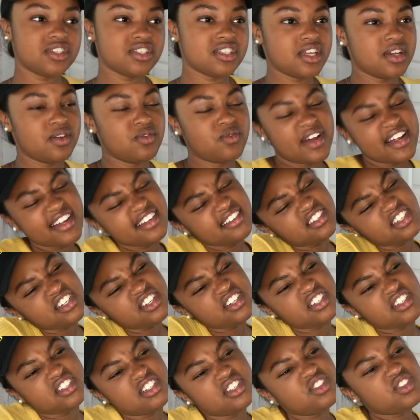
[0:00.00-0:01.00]
just like, why don't
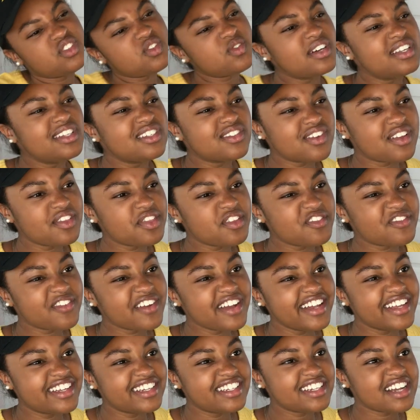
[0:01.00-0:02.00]
you just use the ones from the
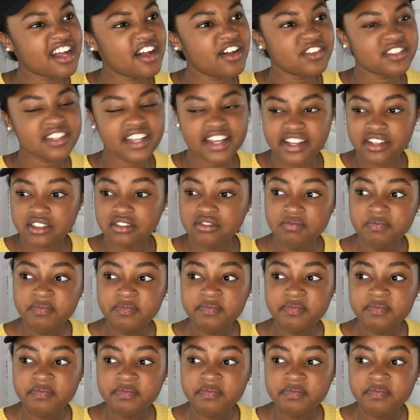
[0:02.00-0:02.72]
fridge? I was like,